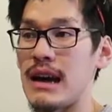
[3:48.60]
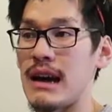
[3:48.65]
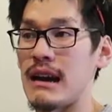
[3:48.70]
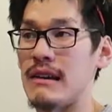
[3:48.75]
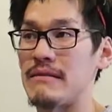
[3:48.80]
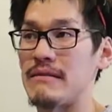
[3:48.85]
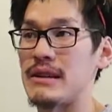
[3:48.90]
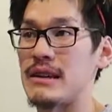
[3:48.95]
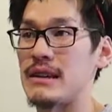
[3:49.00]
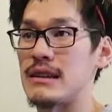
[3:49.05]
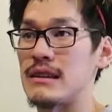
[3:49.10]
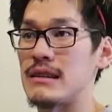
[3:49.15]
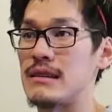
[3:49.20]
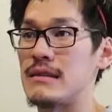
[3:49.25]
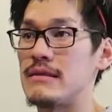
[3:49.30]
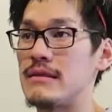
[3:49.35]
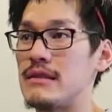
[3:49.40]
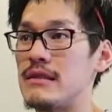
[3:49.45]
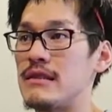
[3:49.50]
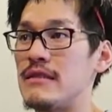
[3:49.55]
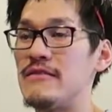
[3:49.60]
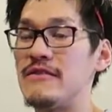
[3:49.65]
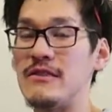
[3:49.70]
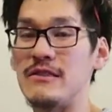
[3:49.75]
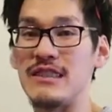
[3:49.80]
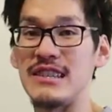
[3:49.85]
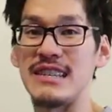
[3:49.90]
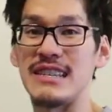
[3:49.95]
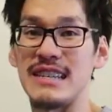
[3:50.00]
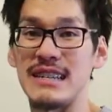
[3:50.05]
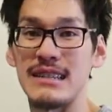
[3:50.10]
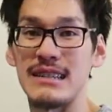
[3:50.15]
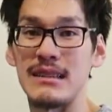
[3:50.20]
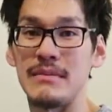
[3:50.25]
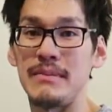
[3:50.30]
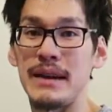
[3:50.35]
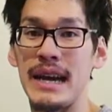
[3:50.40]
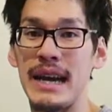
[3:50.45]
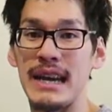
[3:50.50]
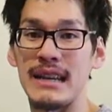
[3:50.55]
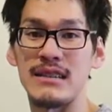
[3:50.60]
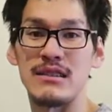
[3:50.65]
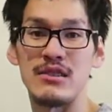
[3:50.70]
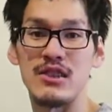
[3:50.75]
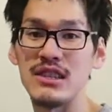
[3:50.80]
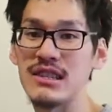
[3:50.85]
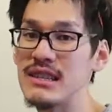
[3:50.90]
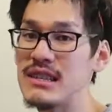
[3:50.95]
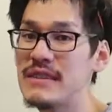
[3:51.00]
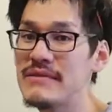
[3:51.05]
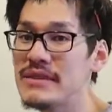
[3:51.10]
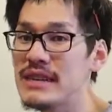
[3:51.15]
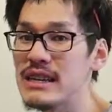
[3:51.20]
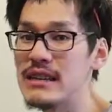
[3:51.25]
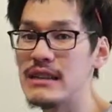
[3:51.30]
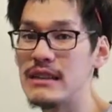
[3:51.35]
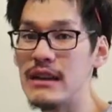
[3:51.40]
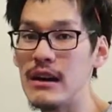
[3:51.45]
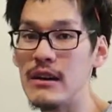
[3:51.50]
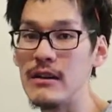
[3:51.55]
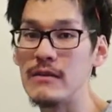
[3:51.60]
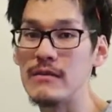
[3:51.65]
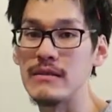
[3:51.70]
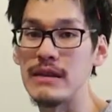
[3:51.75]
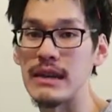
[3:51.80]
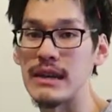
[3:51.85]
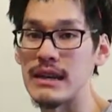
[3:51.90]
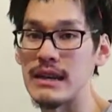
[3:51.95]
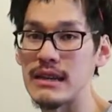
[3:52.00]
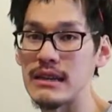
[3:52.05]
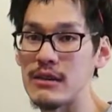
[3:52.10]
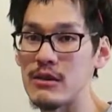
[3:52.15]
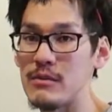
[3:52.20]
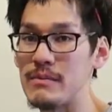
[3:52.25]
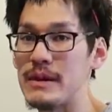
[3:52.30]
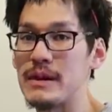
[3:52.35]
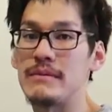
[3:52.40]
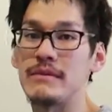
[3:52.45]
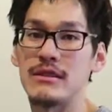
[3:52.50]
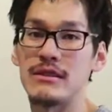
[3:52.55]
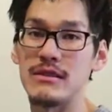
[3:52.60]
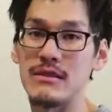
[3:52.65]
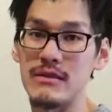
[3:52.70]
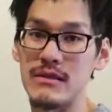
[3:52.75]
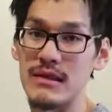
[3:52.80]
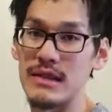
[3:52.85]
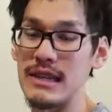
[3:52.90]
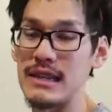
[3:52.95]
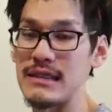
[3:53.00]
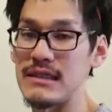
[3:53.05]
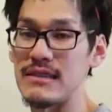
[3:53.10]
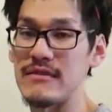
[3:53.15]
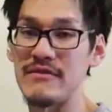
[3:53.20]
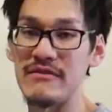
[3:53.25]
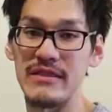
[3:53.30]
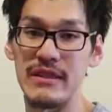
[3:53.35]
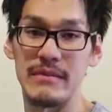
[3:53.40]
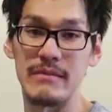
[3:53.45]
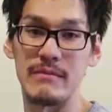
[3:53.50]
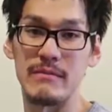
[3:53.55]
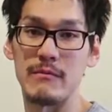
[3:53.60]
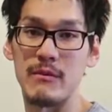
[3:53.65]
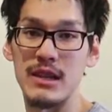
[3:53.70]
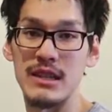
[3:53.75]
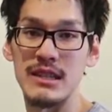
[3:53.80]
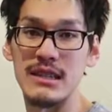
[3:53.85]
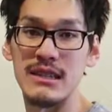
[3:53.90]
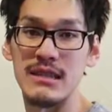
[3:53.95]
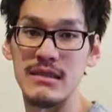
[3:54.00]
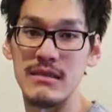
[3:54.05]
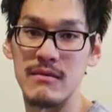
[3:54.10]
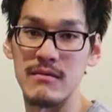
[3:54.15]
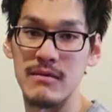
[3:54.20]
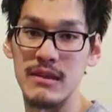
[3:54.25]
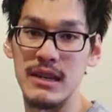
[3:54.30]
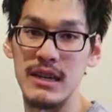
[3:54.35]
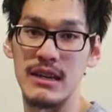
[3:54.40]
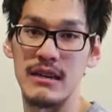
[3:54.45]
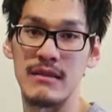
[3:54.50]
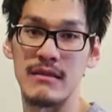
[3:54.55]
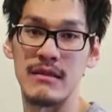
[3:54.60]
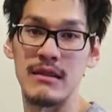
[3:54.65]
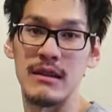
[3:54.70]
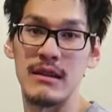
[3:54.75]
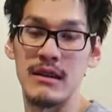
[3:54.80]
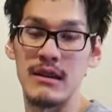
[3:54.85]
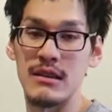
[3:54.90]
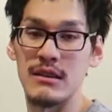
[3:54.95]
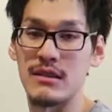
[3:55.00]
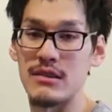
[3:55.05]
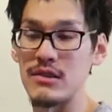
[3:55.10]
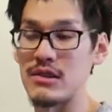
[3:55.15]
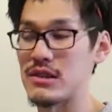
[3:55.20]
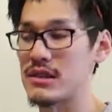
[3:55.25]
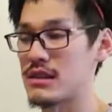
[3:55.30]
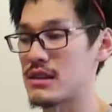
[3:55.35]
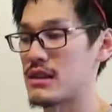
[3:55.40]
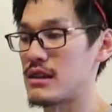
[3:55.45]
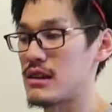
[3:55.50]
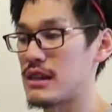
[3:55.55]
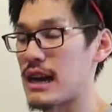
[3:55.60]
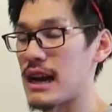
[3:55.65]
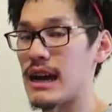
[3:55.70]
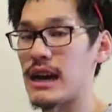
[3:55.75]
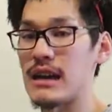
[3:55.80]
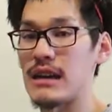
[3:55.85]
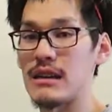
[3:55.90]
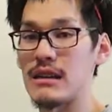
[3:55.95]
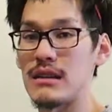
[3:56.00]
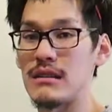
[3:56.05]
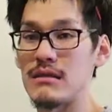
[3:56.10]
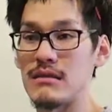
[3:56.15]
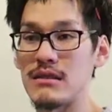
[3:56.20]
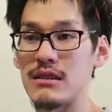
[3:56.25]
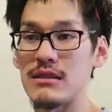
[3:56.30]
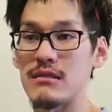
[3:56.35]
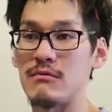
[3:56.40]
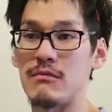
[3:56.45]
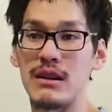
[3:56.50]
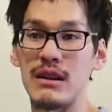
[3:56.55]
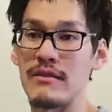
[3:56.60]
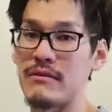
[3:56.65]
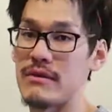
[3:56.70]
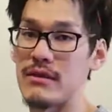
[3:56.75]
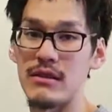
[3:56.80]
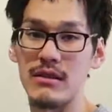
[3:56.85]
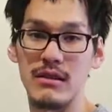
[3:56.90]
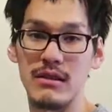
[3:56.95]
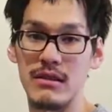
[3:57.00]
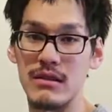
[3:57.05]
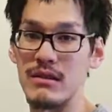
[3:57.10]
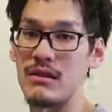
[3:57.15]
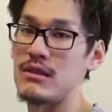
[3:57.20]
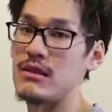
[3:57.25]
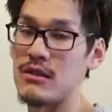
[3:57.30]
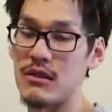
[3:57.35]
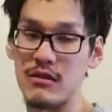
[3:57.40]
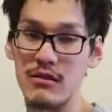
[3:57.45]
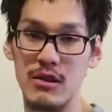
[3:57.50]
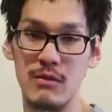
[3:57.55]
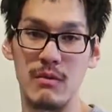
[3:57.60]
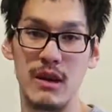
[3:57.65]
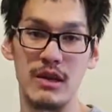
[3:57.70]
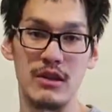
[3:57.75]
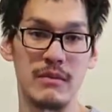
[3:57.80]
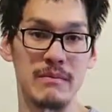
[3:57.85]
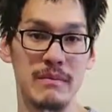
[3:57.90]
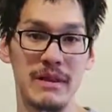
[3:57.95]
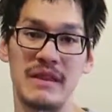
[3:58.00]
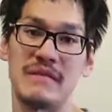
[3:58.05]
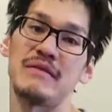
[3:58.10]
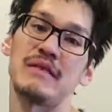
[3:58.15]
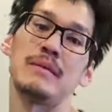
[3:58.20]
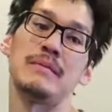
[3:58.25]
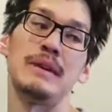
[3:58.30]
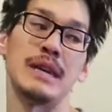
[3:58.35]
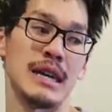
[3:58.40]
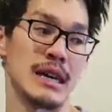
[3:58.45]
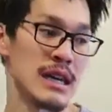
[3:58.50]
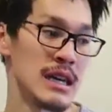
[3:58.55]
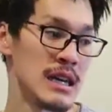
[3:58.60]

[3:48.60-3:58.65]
having the food stick to the pan. So just leave it alone, and then you'll be able to do an easy flip once only. So you just cook that to whatever you want your beef to be.